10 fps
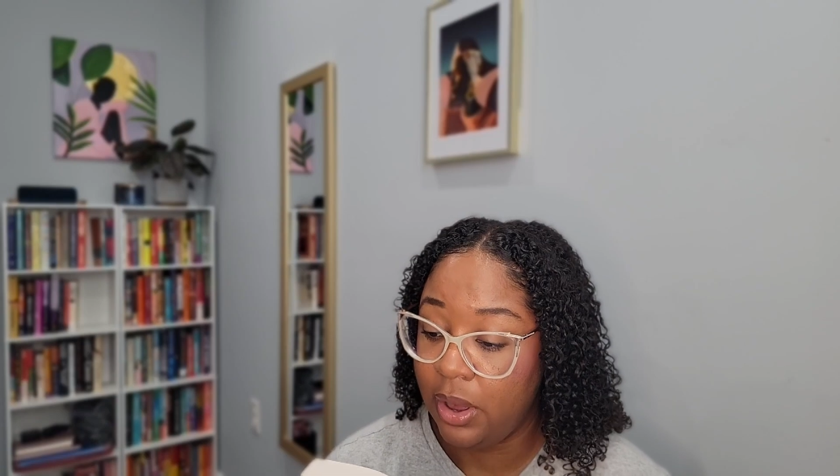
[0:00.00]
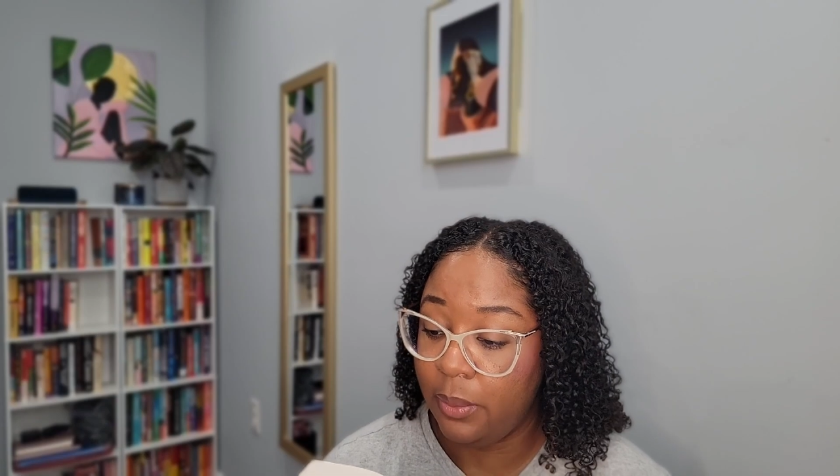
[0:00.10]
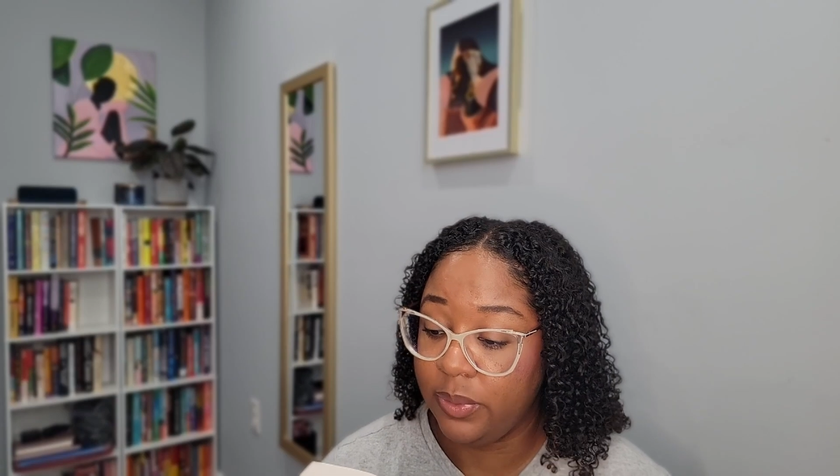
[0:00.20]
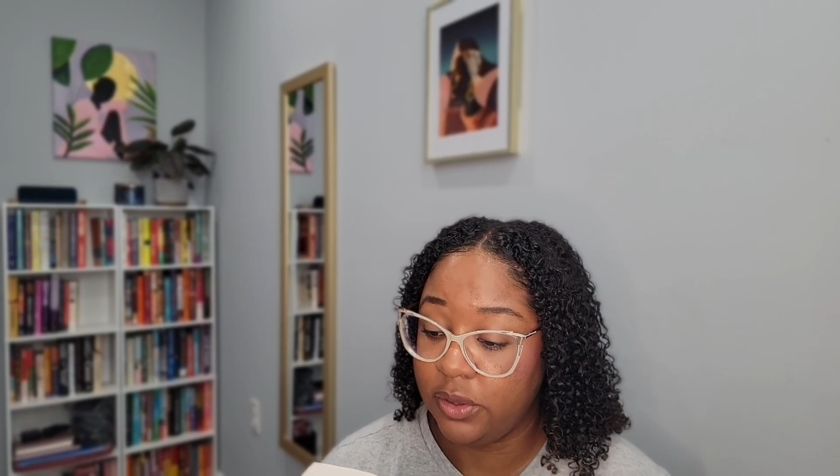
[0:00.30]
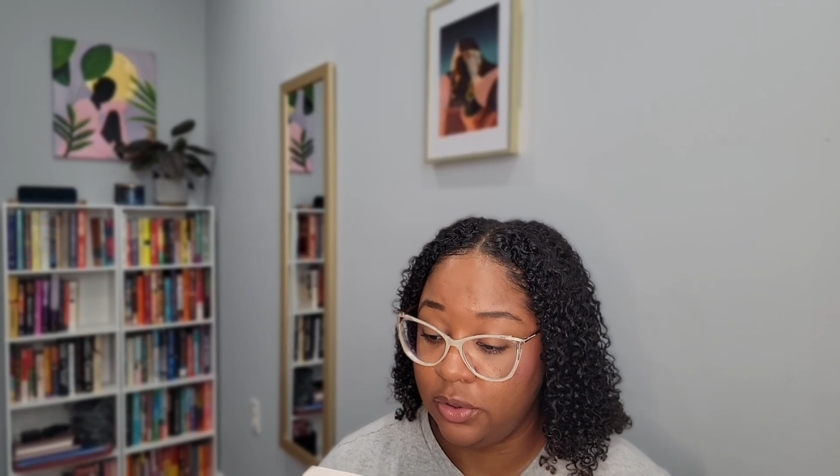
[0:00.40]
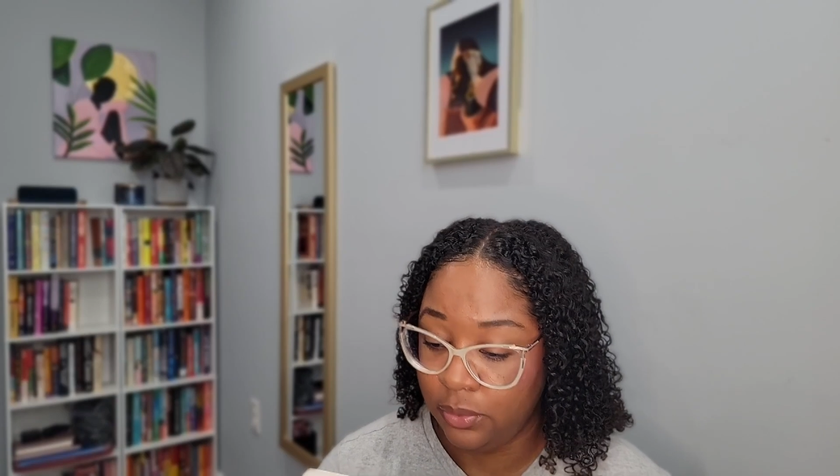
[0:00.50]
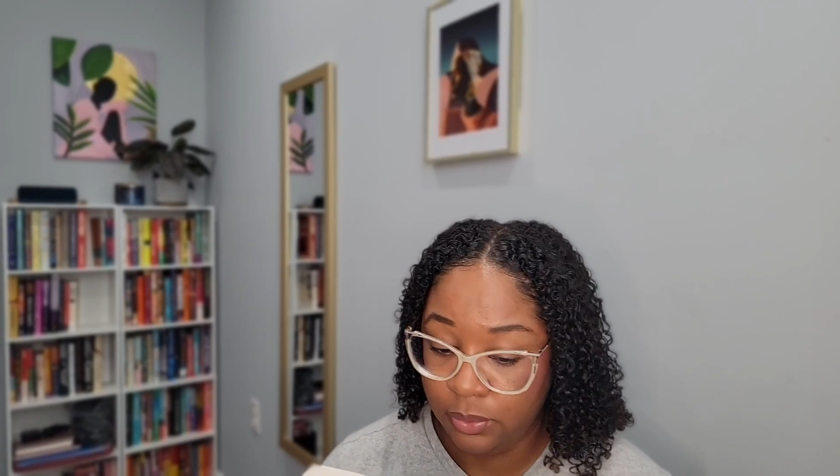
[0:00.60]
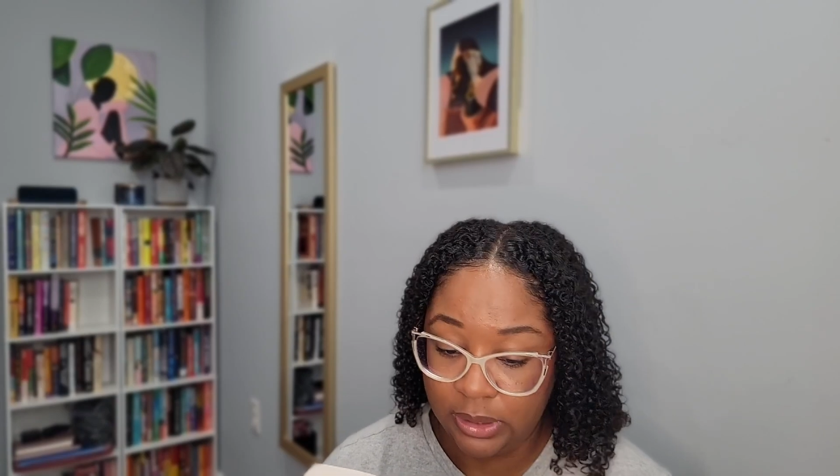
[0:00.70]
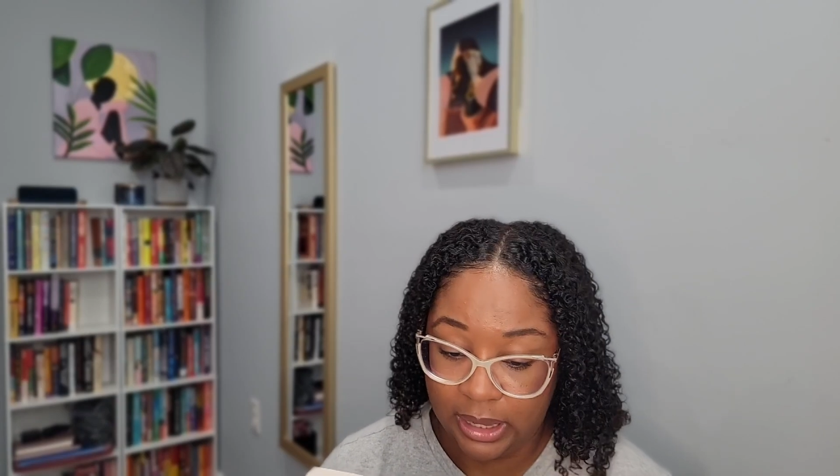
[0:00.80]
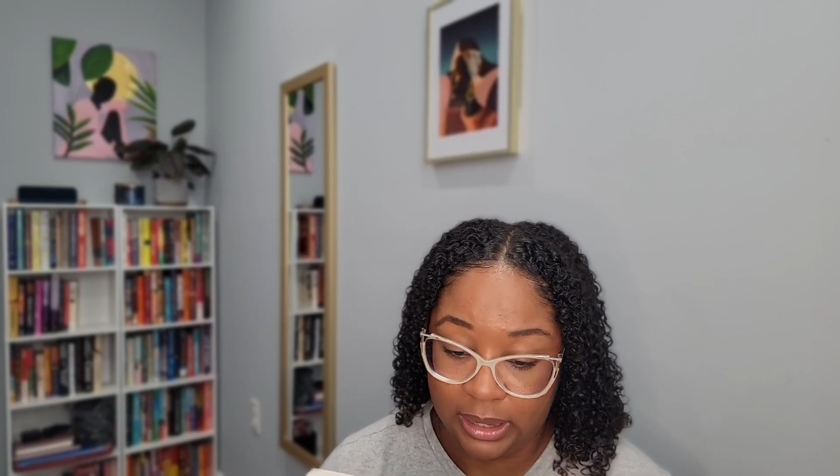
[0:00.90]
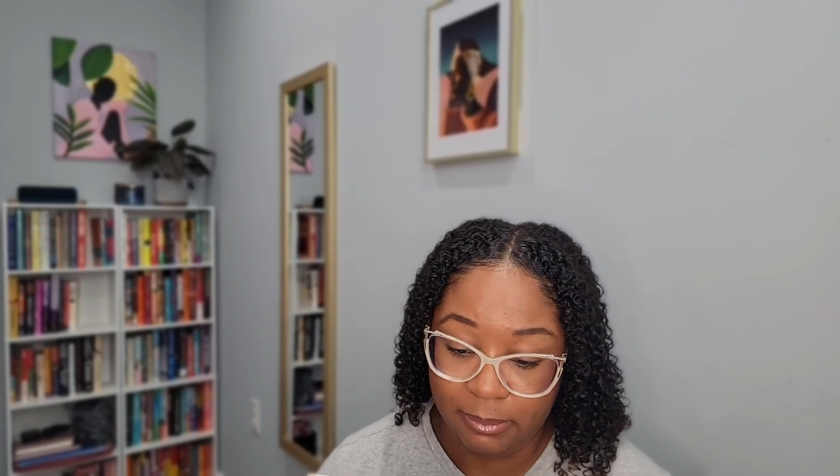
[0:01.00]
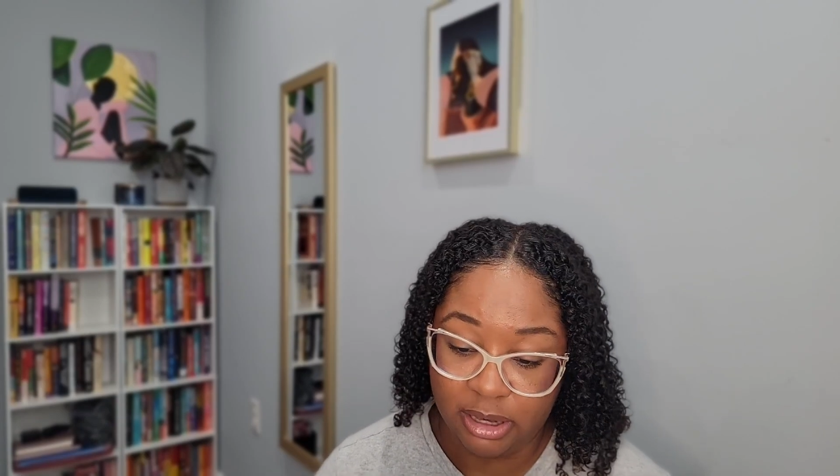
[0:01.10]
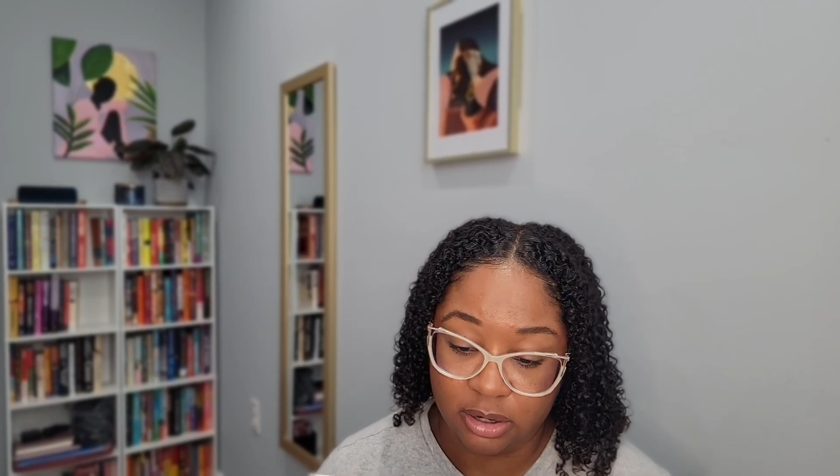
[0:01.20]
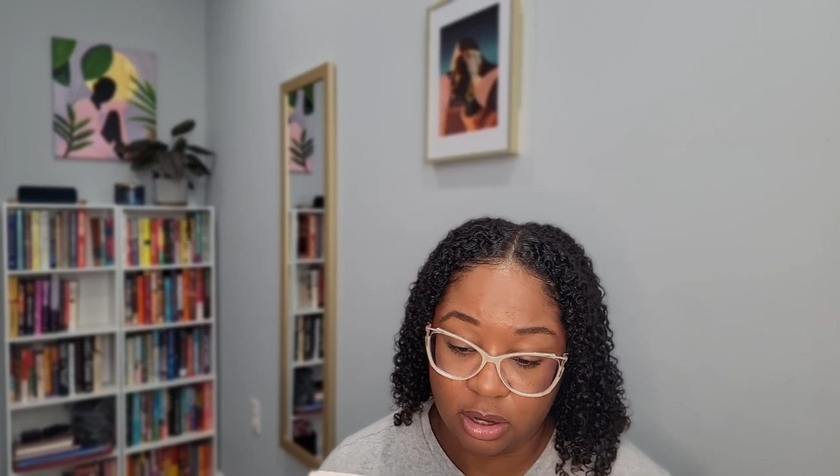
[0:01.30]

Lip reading: with a new name in a